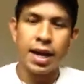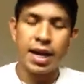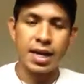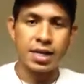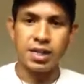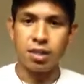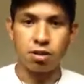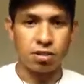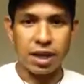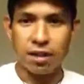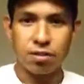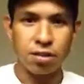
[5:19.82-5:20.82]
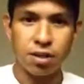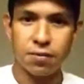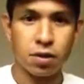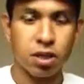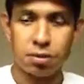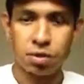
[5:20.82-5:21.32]
And down,
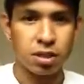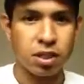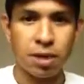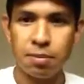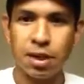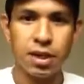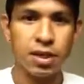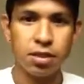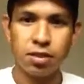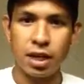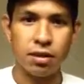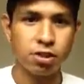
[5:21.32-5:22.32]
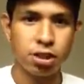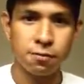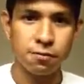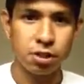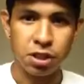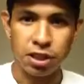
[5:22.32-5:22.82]
if you come to a stoplight, you're
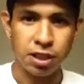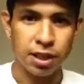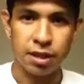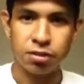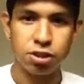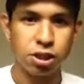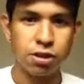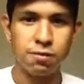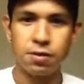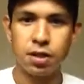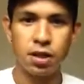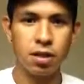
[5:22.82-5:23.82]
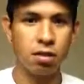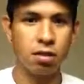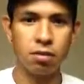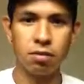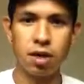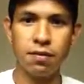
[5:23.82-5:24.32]
downshift, you need a downshift
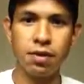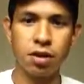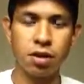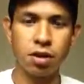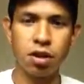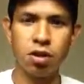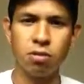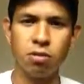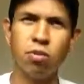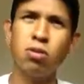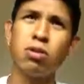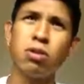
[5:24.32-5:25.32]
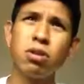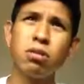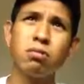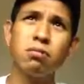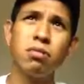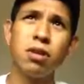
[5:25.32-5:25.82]
or whatever. Well,
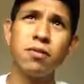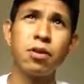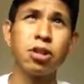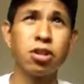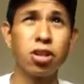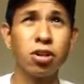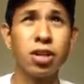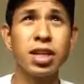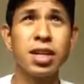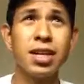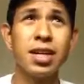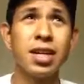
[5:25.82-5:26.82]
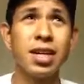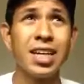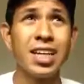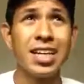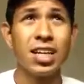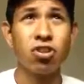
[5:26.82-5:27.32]
if you're turning,
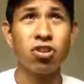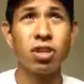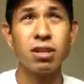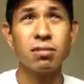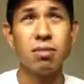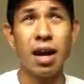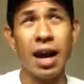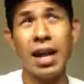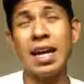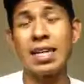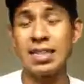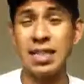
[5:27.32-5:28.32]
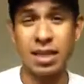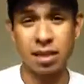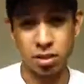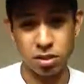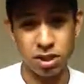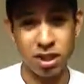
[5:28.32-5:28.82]
I like staying
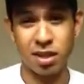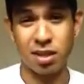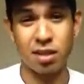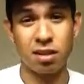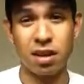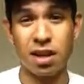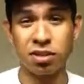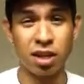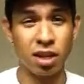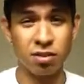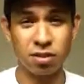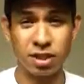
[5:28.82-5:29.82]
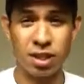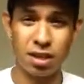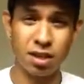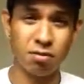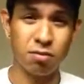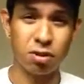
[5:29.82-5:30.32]
in second gear. I try to go to second
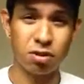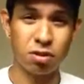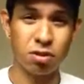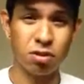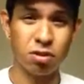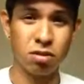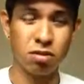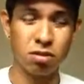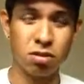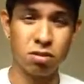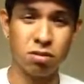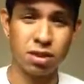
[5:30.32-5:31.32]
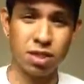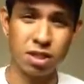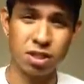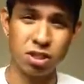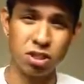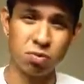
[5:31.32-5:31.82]
gear on my turns, so
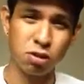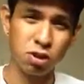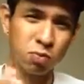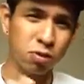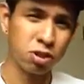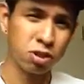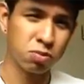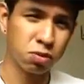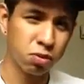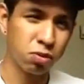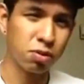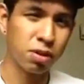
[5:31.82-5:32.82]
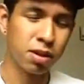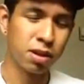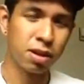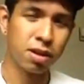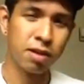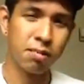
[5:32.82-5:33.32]
it's more smooth
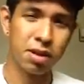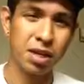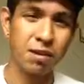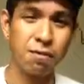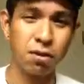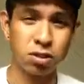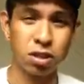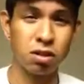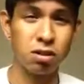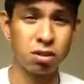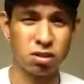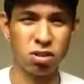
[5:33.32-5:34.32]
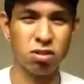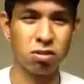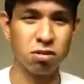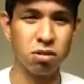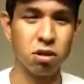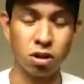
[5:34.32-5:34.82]
than being in first gear on a
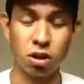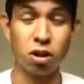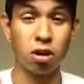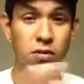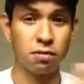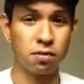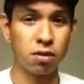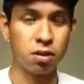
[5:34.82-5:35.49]
turn, on a curve,